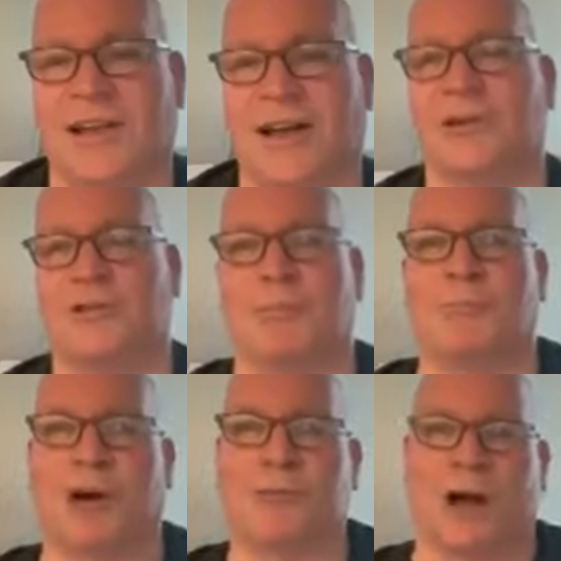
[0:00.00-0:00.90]
is Irish.
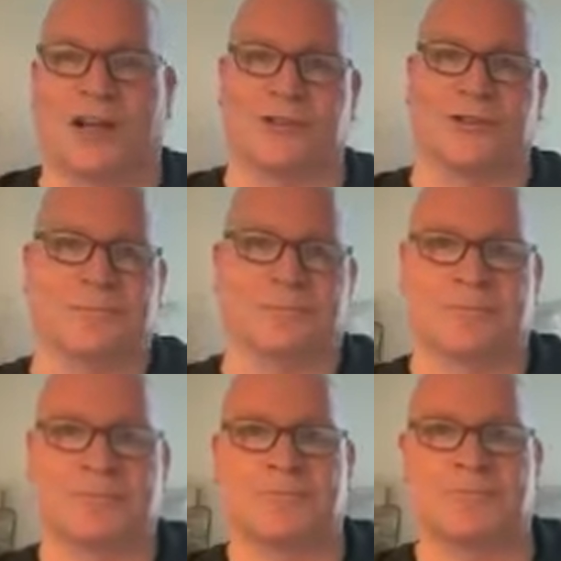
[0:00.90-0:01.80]
Budweiser. Big,
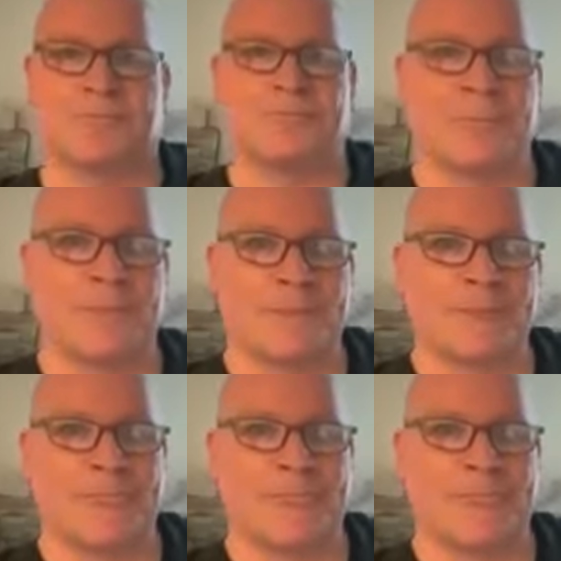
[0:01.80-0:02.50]
Budweiser,